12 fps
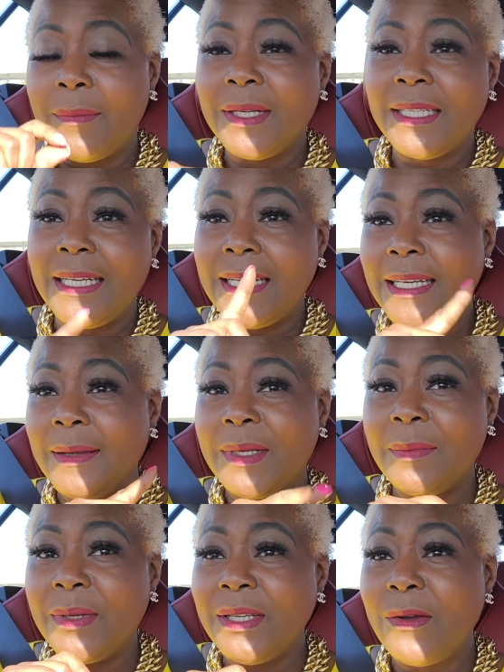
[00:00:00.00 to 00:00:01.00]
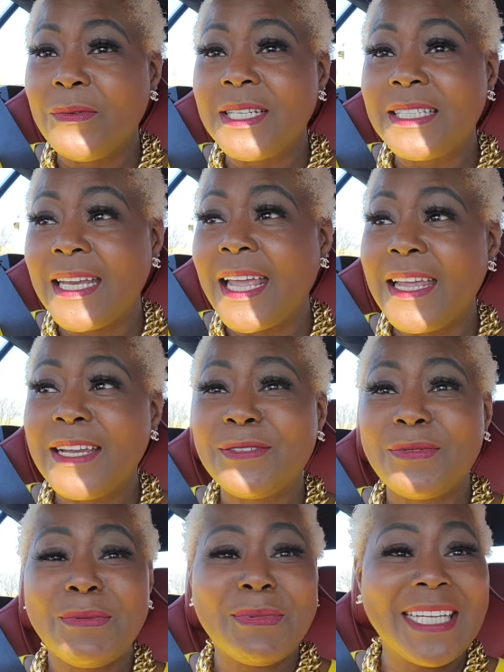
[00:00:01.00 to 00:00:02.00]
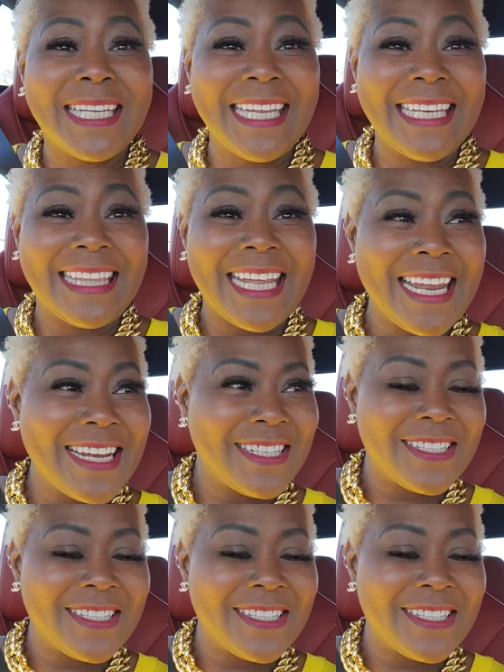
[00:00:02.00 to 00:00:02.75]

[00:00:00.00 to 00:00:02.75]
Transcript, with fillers: I'm going to need him to be on the stage when we get there.